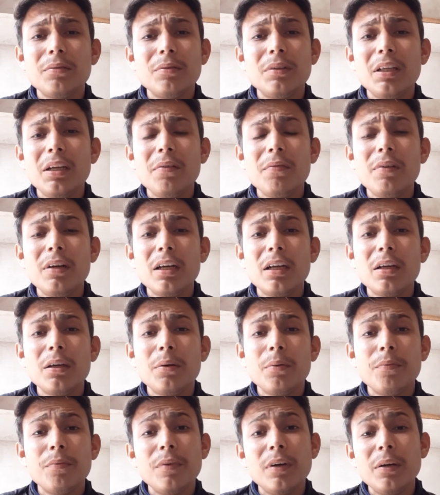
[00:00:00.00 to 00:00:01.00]
then
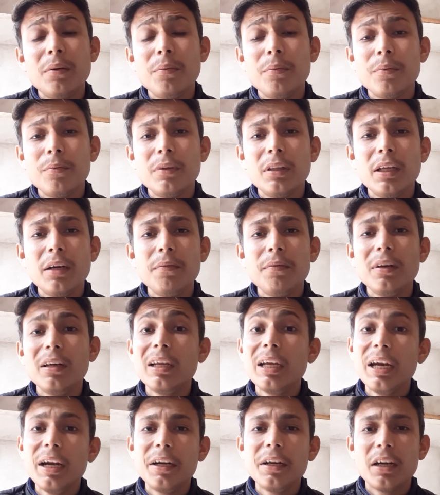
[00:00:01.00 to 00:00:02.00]
we'll
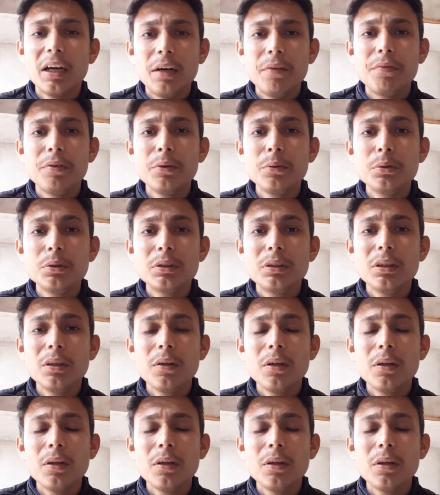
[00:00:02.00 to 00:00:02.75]
get confused,